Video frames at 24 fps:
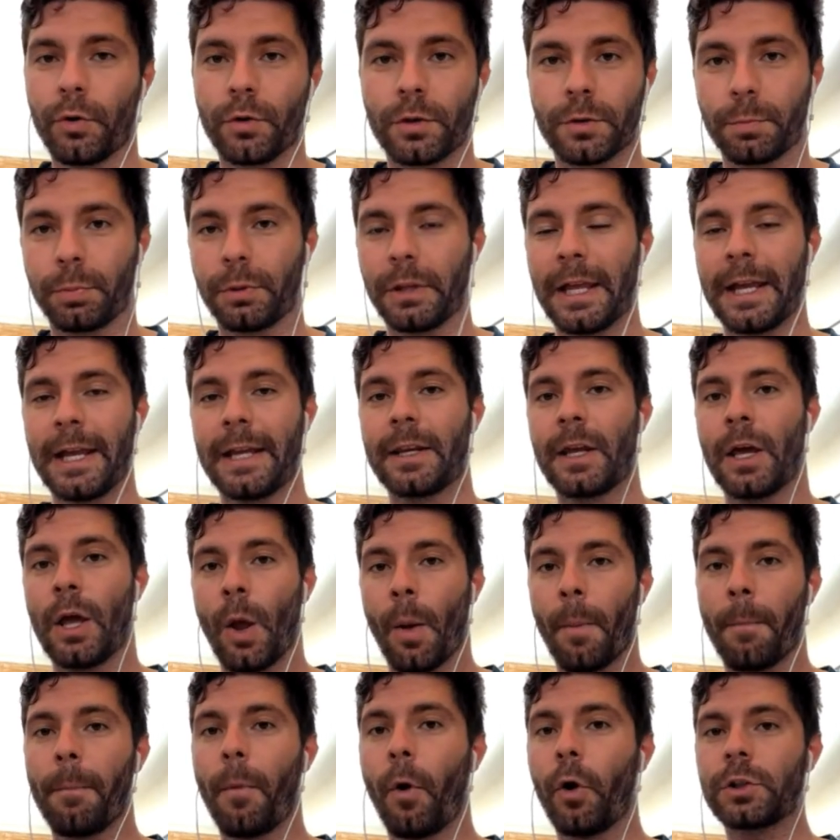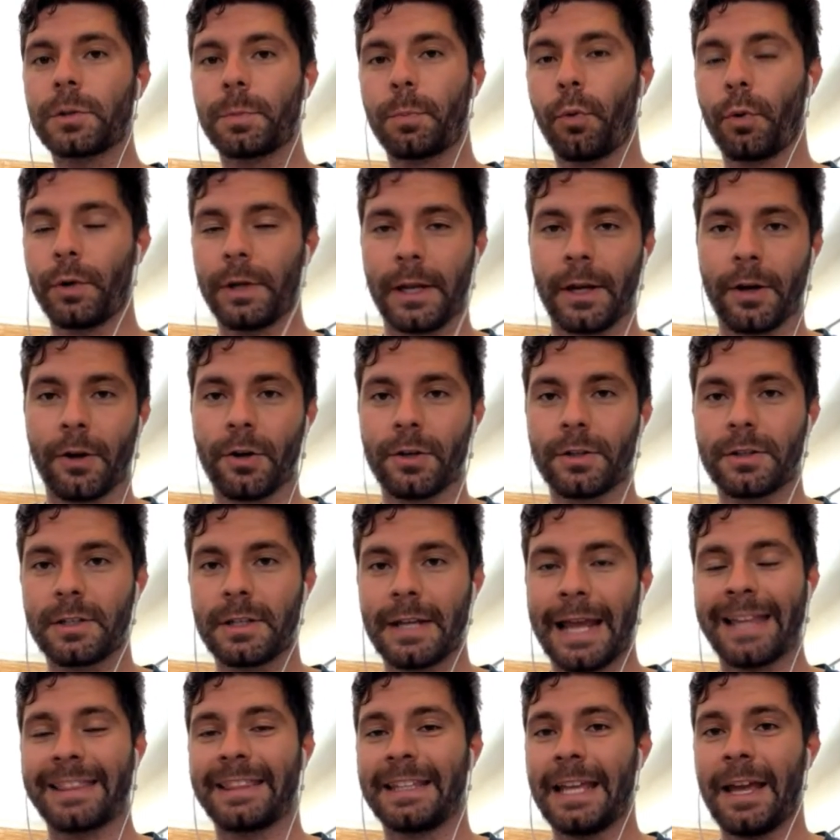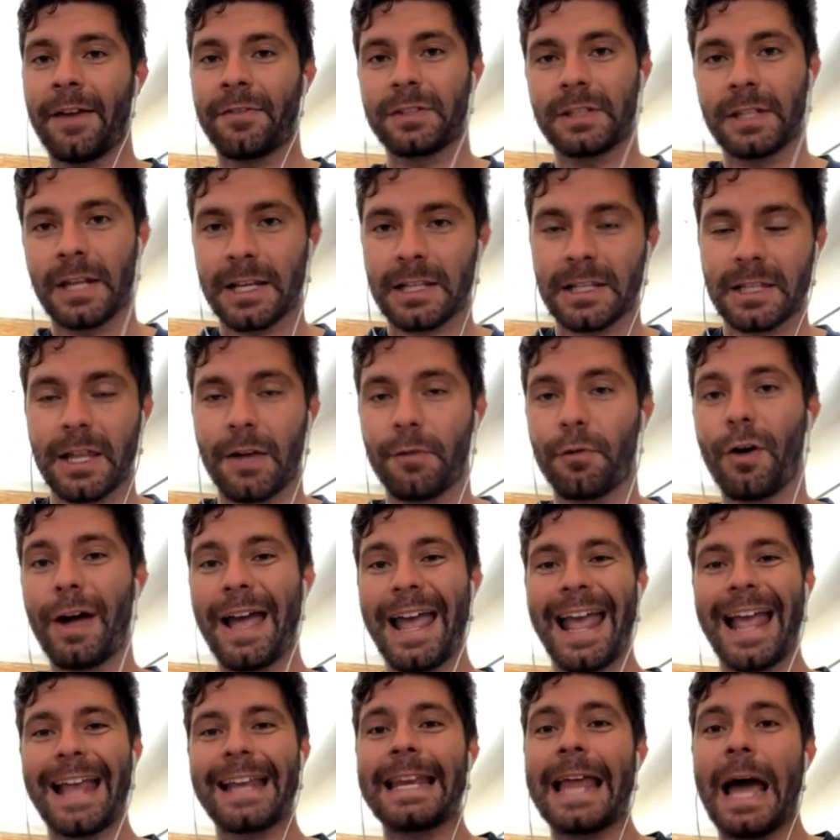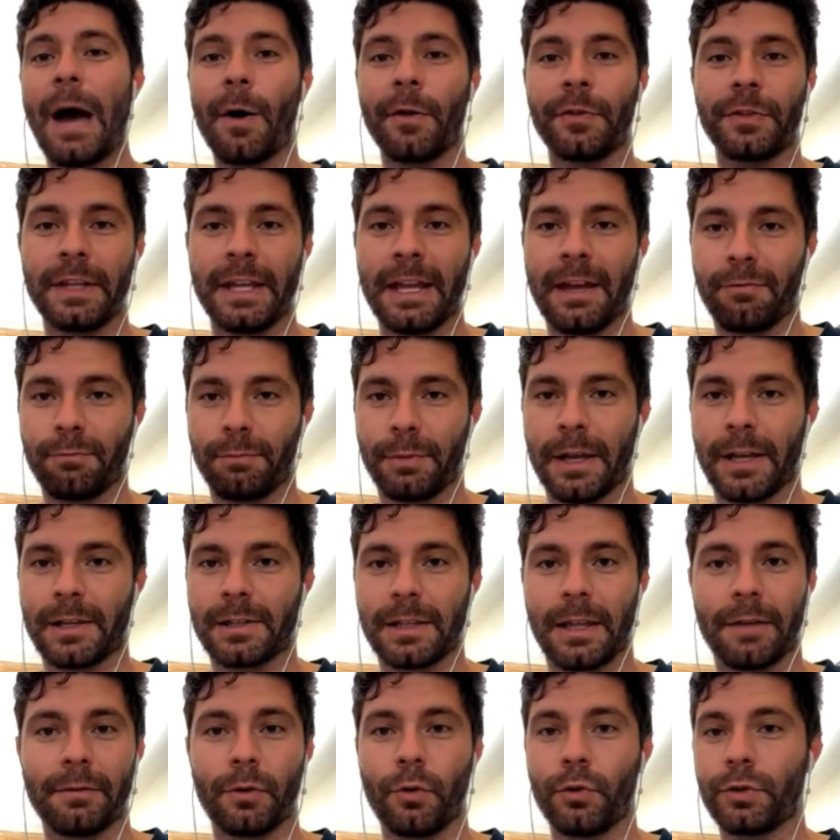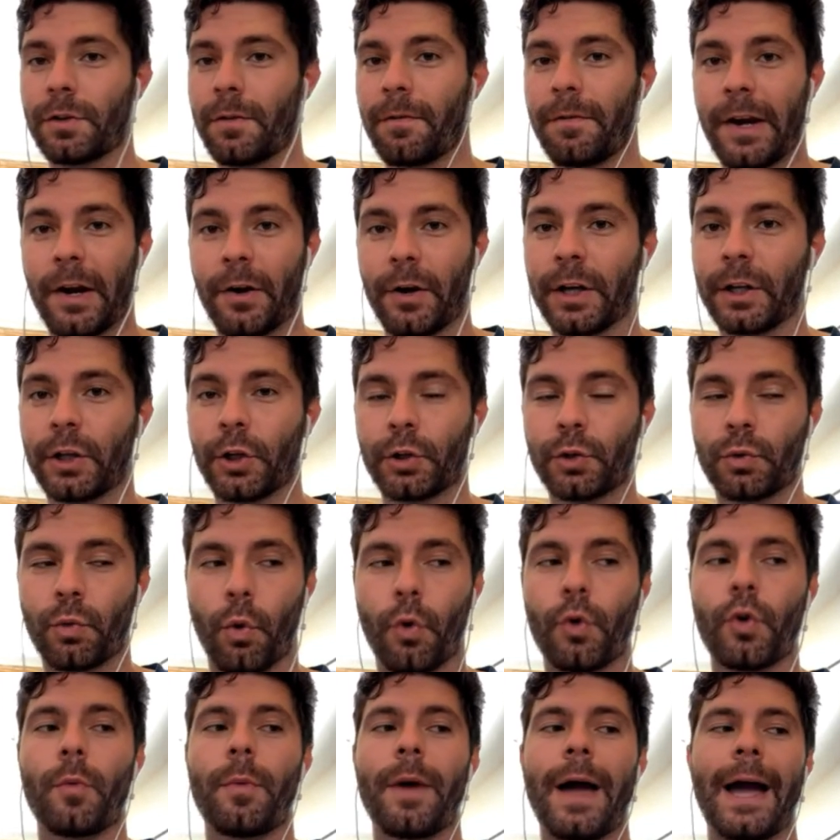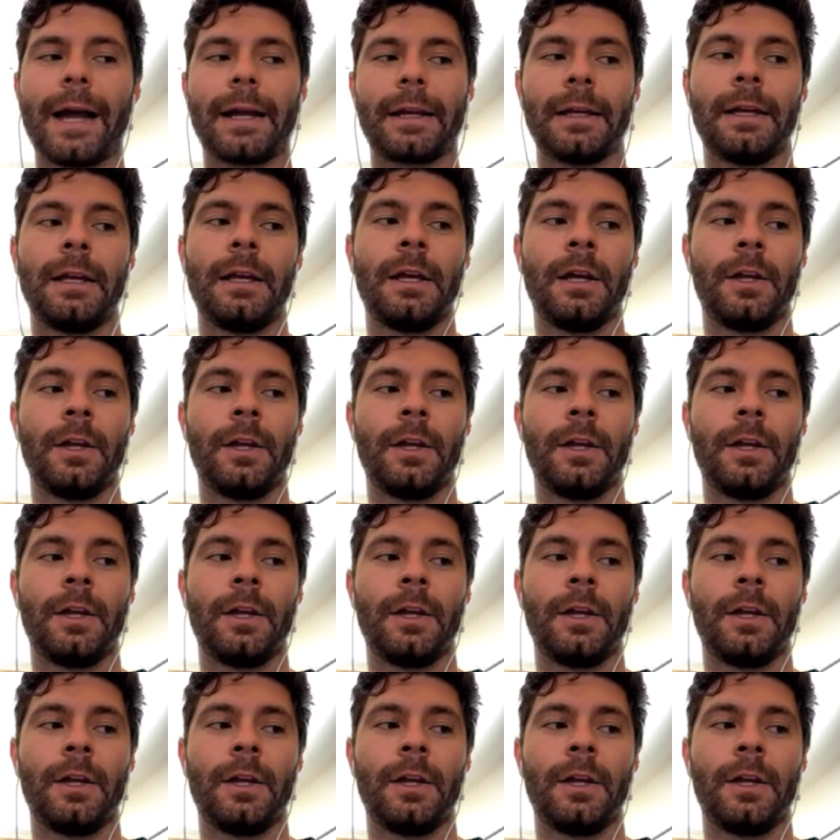who's played multiple years at the FCS level and now at the FBS level, who's a very good quarterback.